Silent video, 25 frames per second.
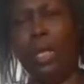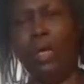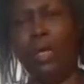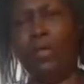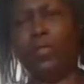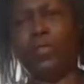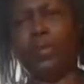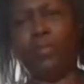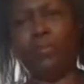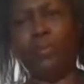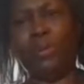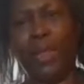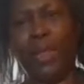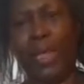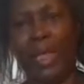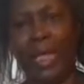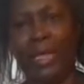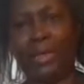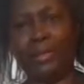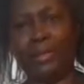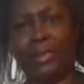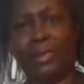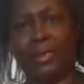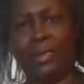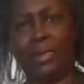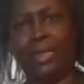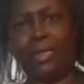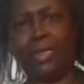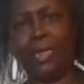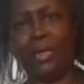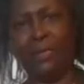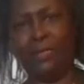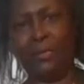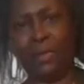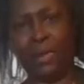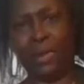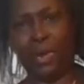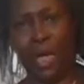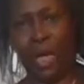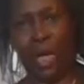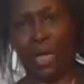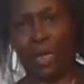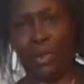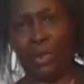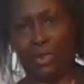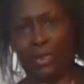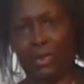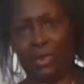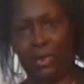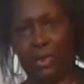the plants given to
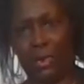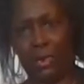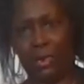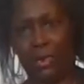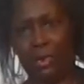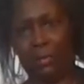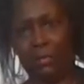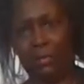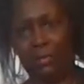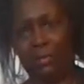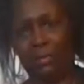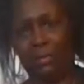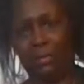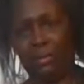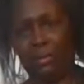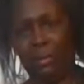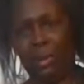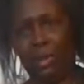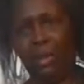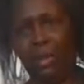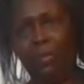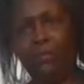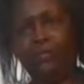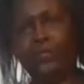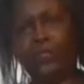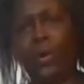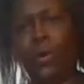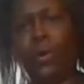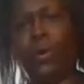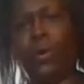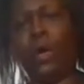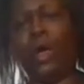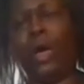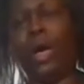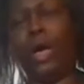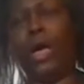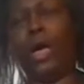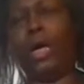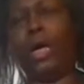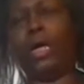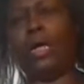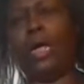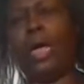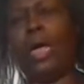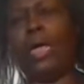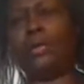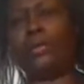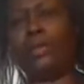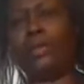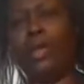us for a
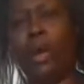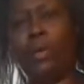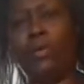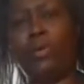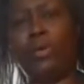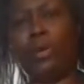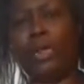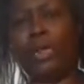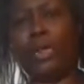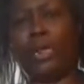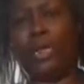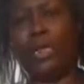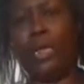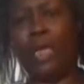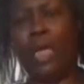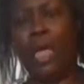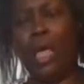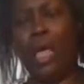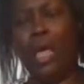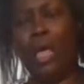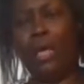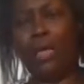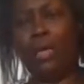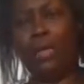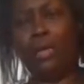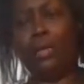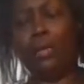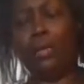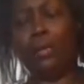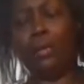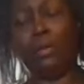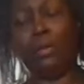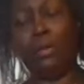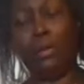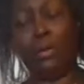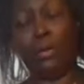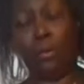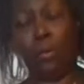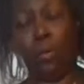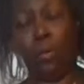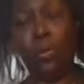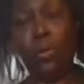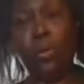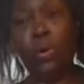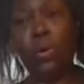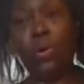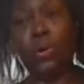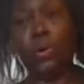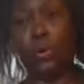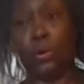totally
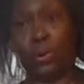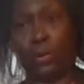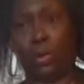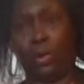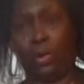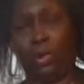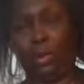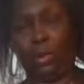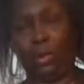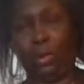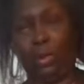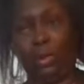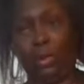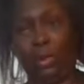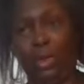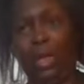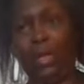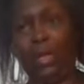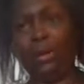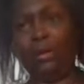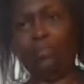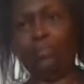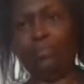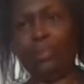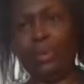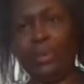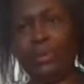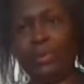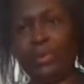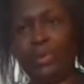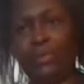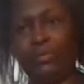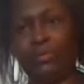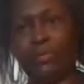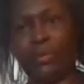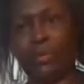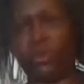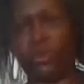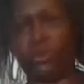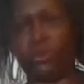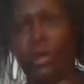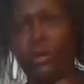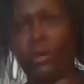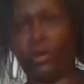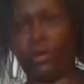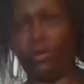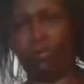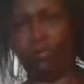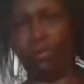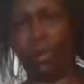cruel and abusive,
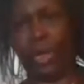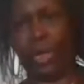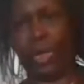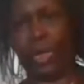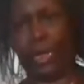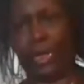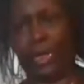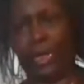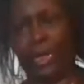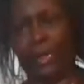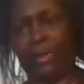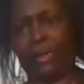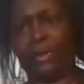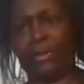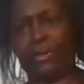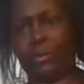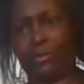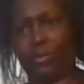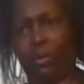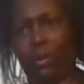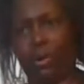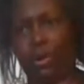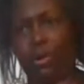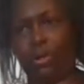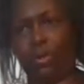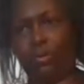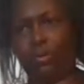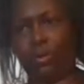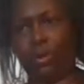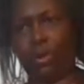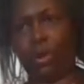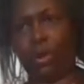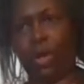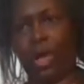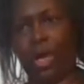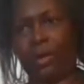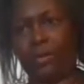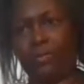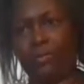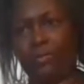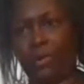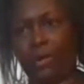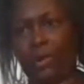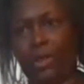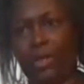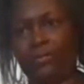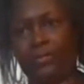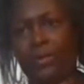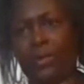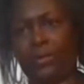destructive way in his world, roll God of
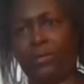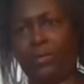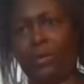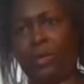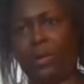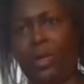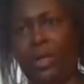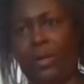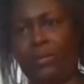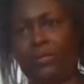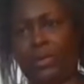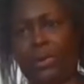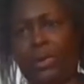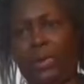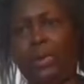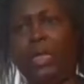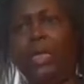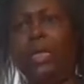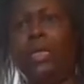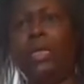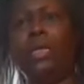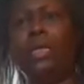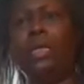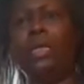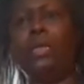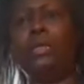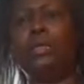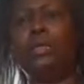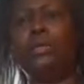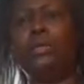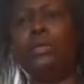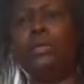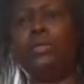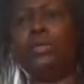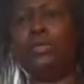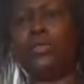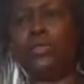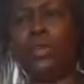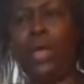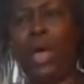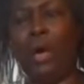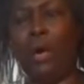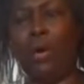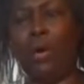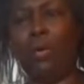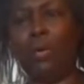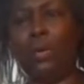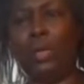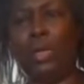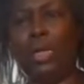roll heaven and roll heaven.
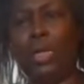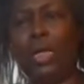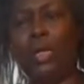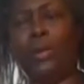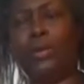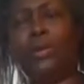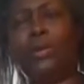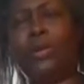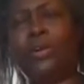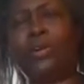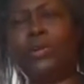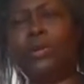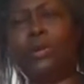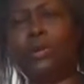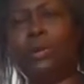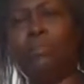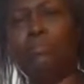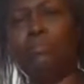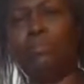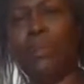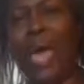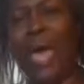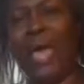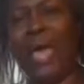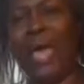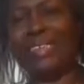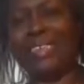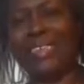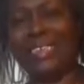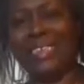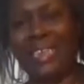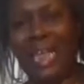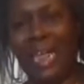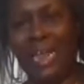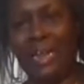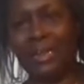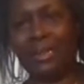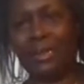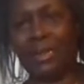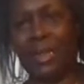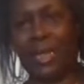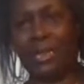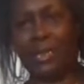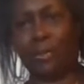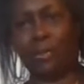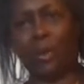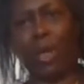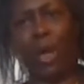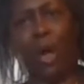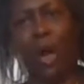So, in order to combat Satan,
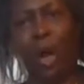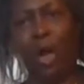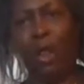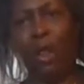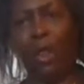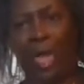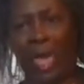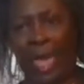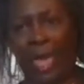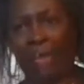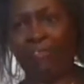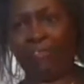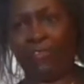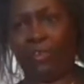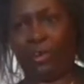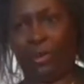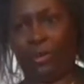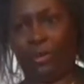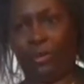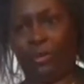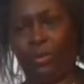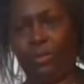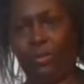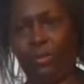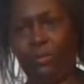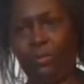as we all have to,